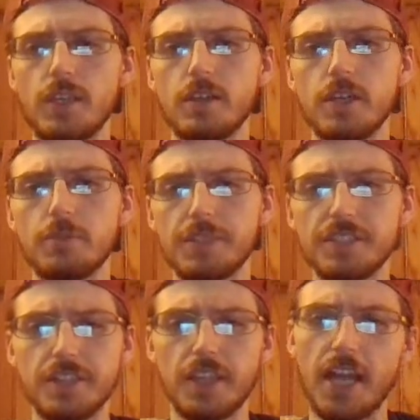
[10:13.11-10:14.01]
Please hit
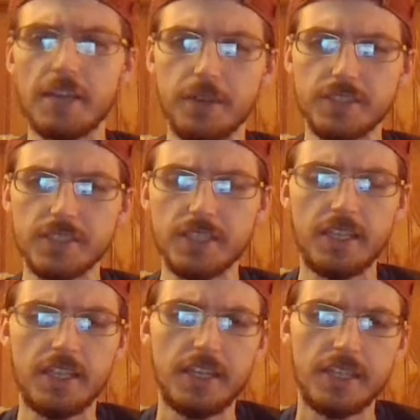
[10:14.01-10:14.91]
the like button,
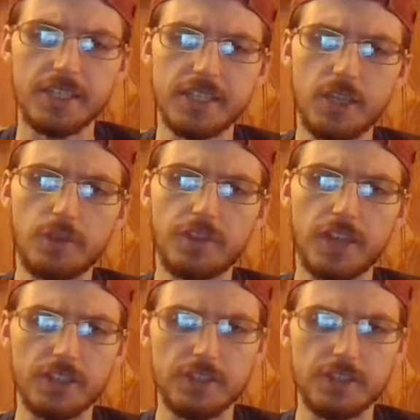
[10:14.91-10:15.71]
hit the notification